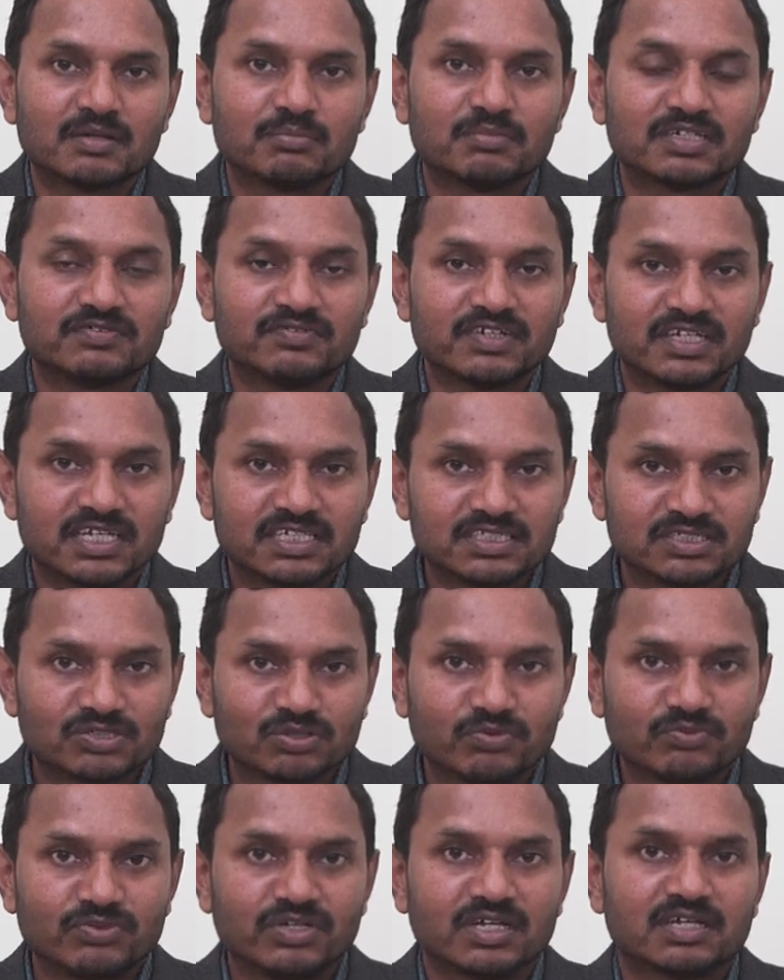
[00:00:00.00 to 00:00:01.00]
But whereas
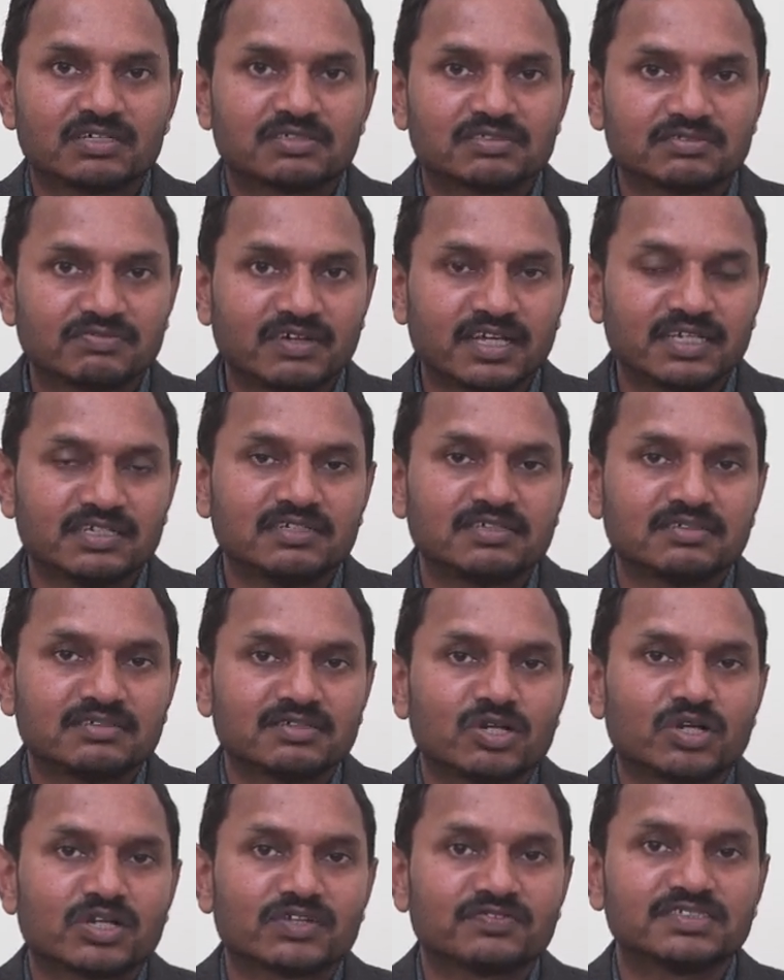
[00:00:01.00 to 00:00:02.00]
we are finding
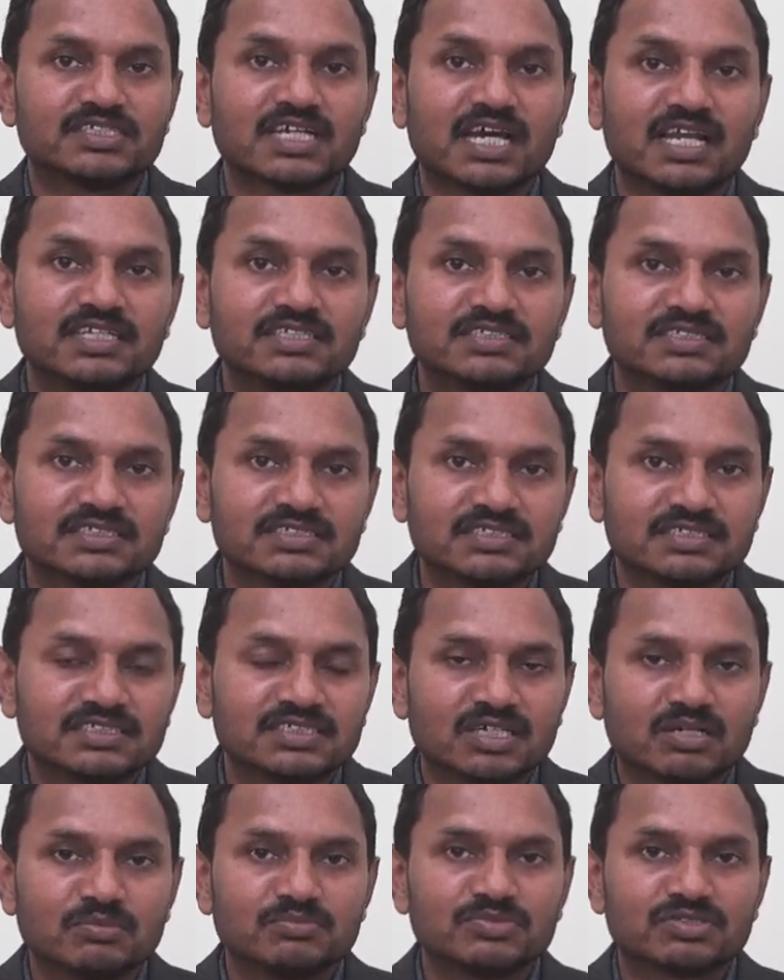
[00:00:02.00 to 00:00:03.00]
a lot of challenges in
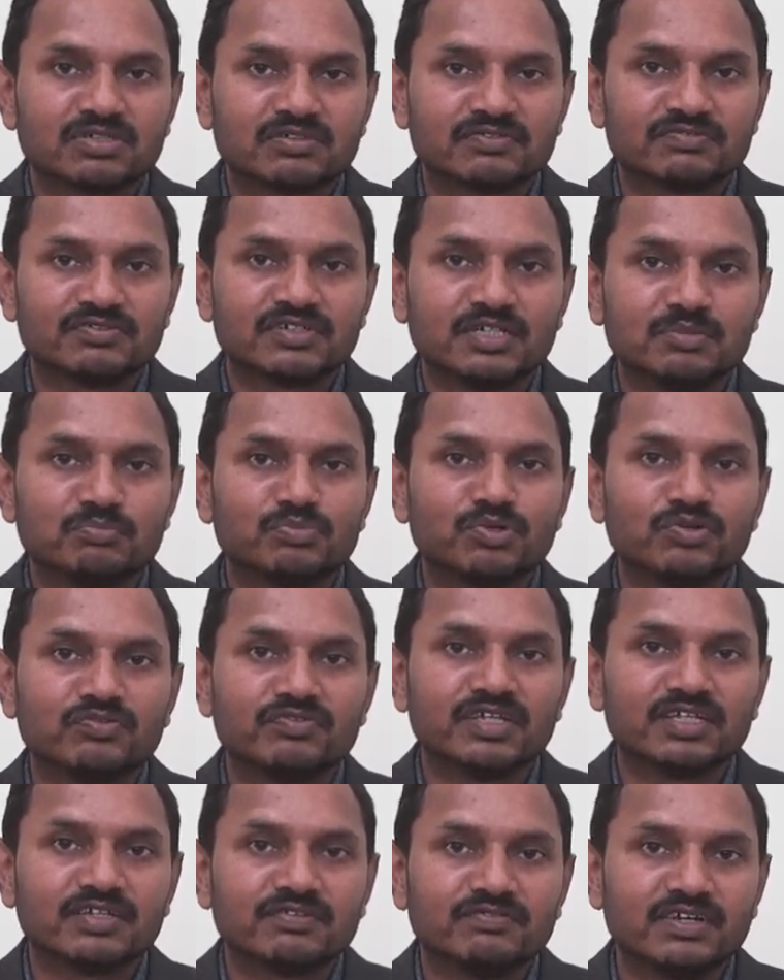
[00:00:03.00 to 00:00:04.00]
terms of
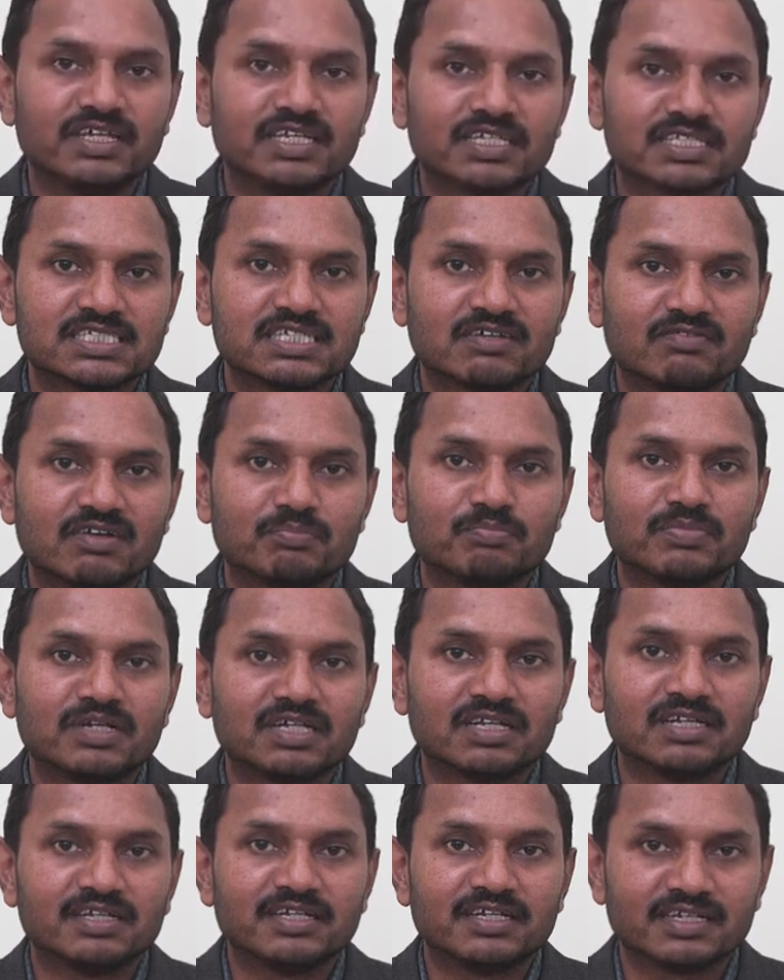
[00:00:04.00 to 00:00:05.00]
improving various
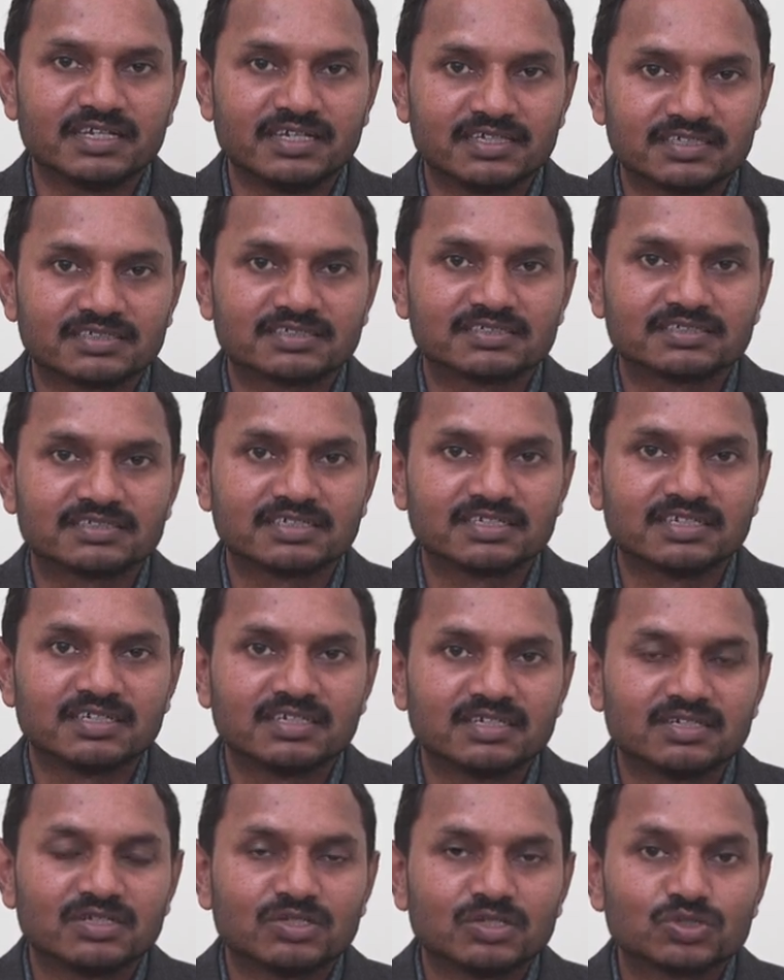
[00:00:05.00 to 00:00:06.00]
developmental indicators.
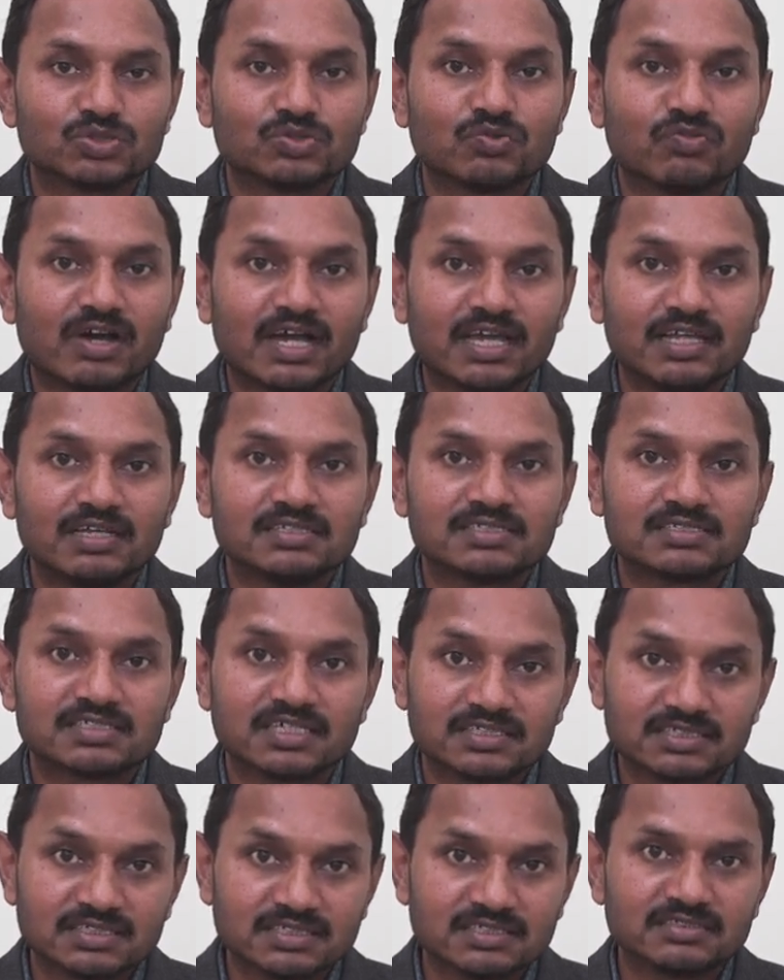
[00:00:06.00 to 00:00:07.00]
So while
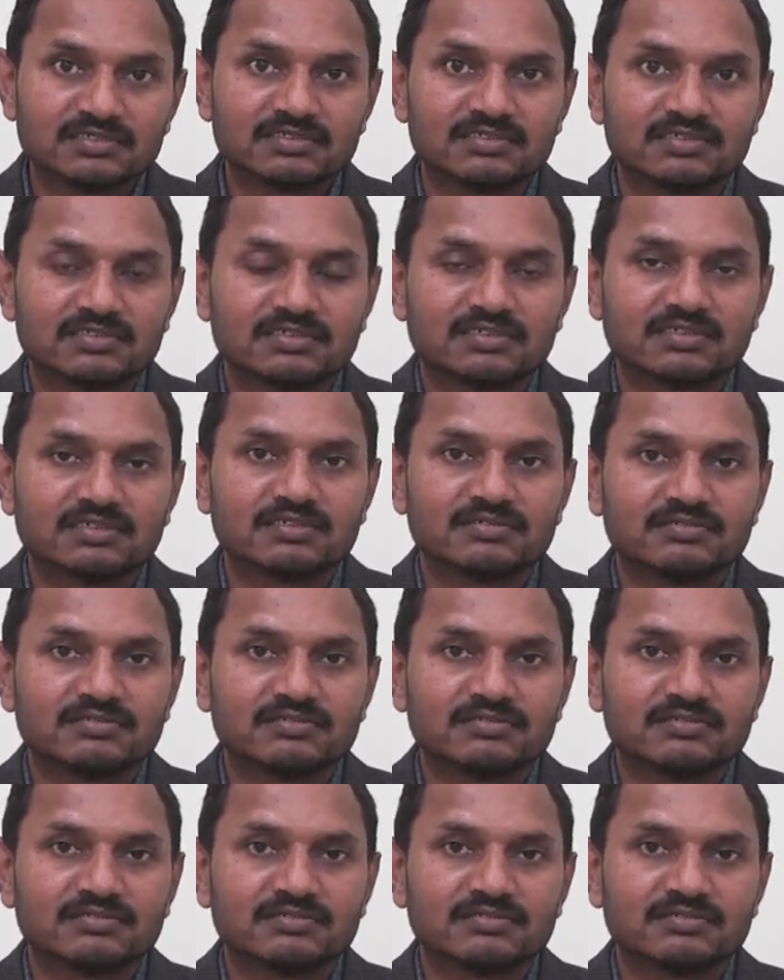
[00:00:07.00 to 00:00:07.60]
certain